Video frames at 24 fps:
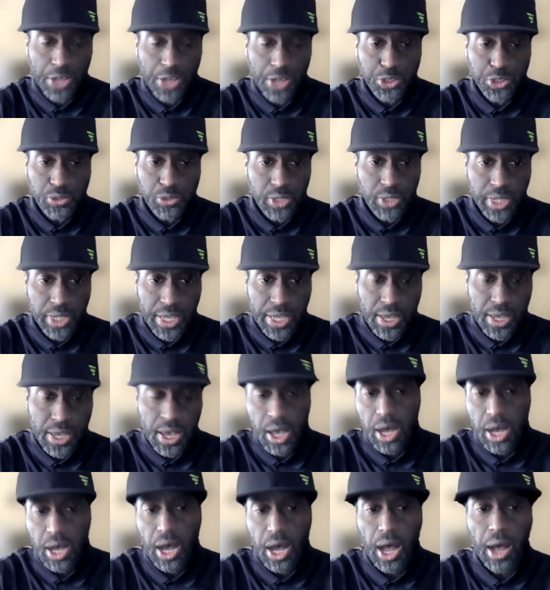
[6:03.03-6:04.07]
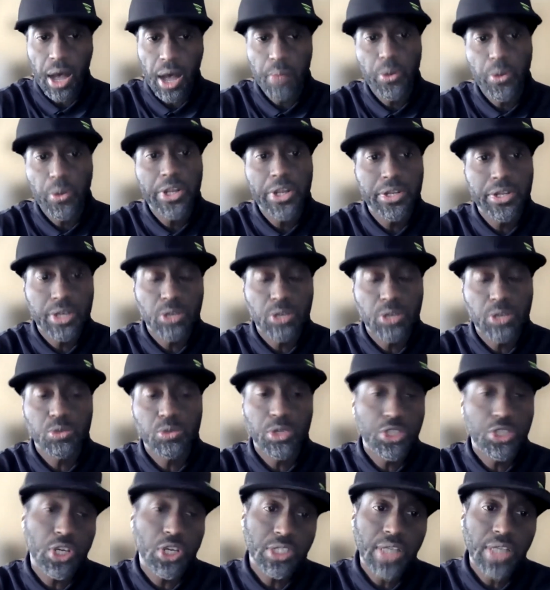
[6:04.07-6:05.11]
modularly when it
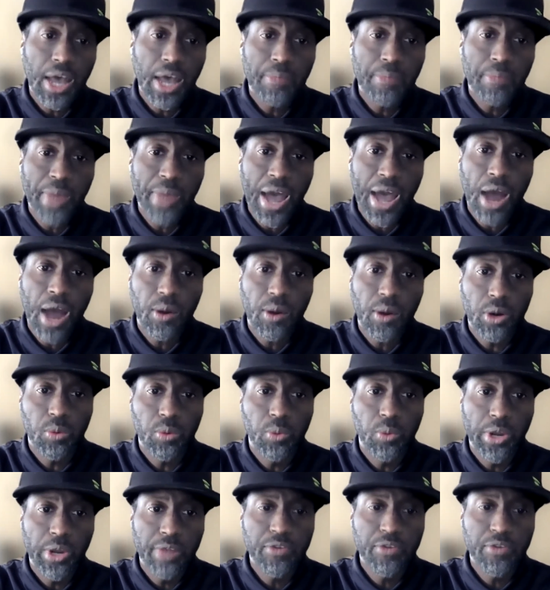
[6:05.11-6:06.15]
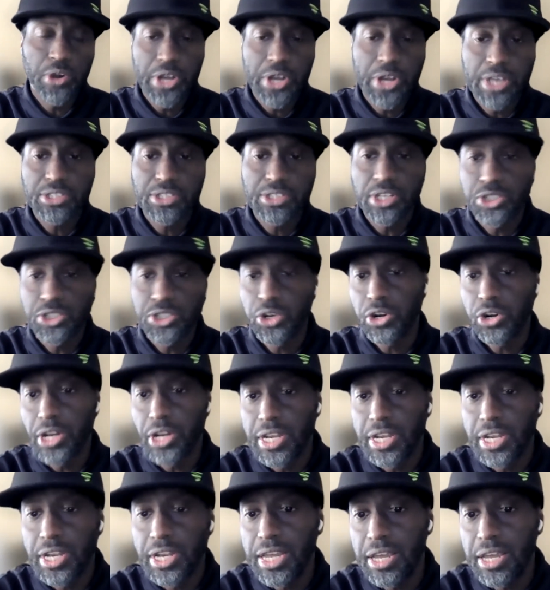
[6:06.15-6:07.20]
deals with just that power. Whatever it is that
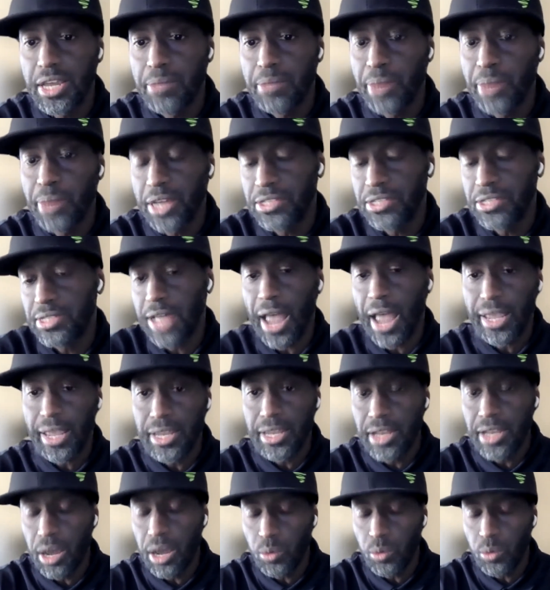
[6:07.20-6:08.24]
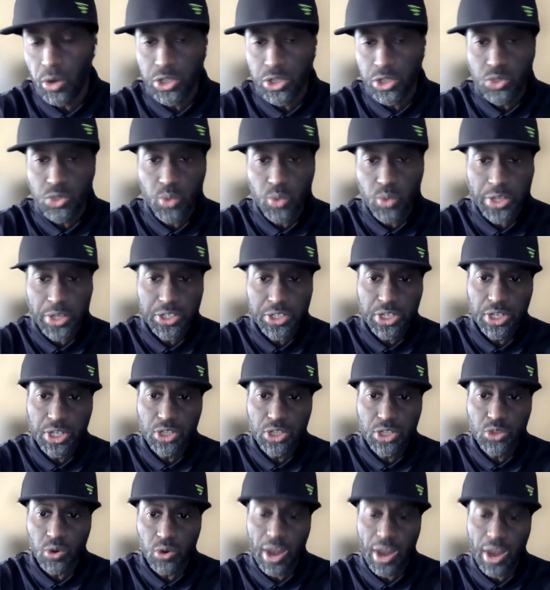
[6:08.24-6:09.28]
you're going to need by stacking network
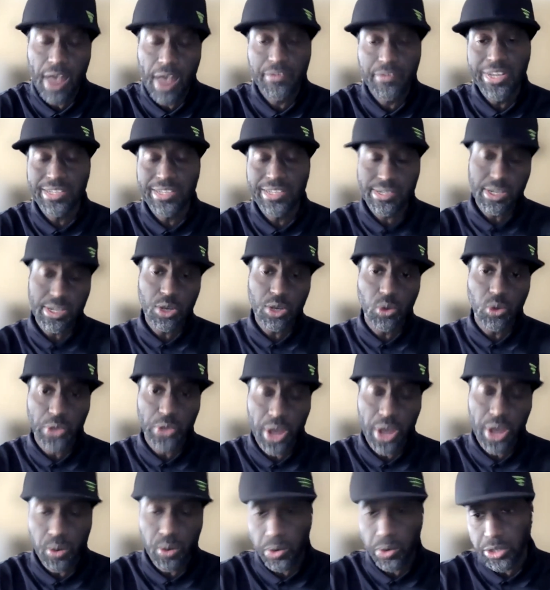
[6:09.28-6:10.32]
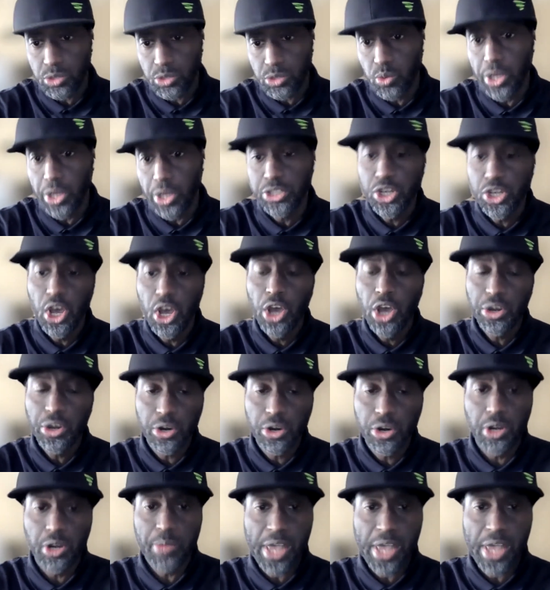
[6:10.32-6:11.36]
switches or having a single network switch,
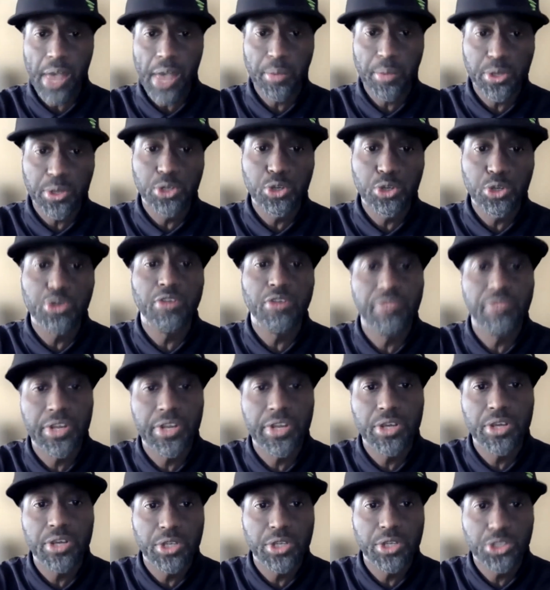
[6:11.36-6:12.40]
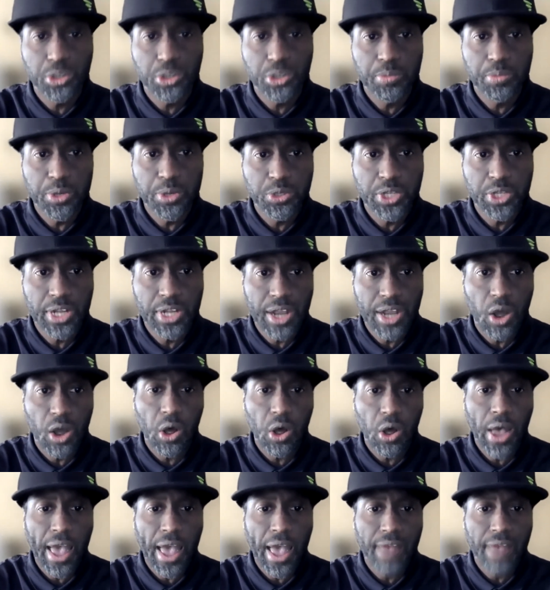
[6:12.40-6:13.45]
you're going to be able to do your video distribution and
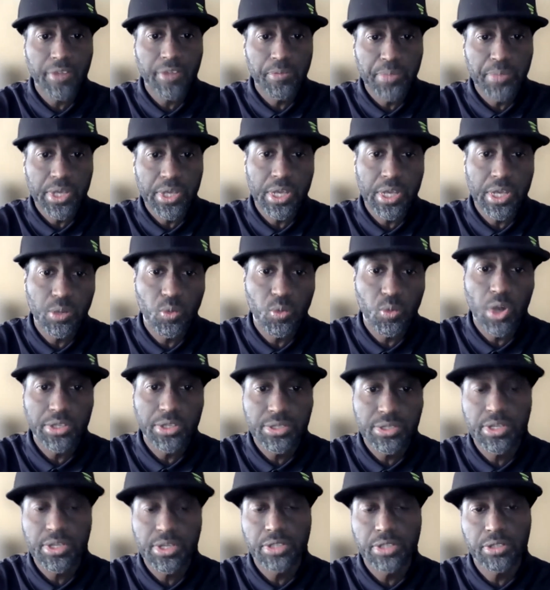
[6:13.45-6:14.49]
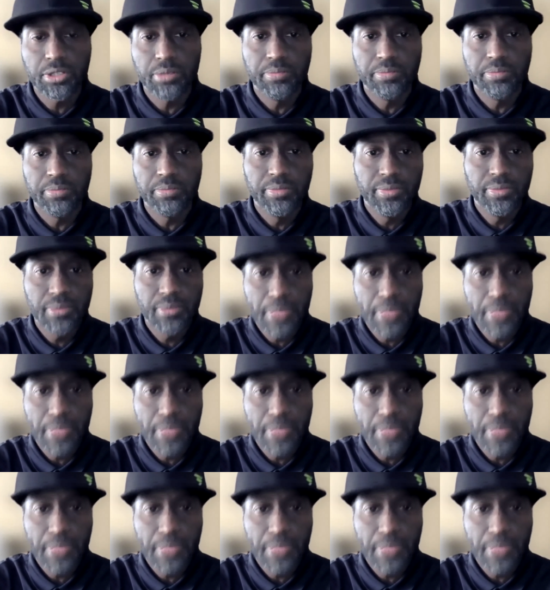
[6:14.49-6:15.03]
all have it be in one system.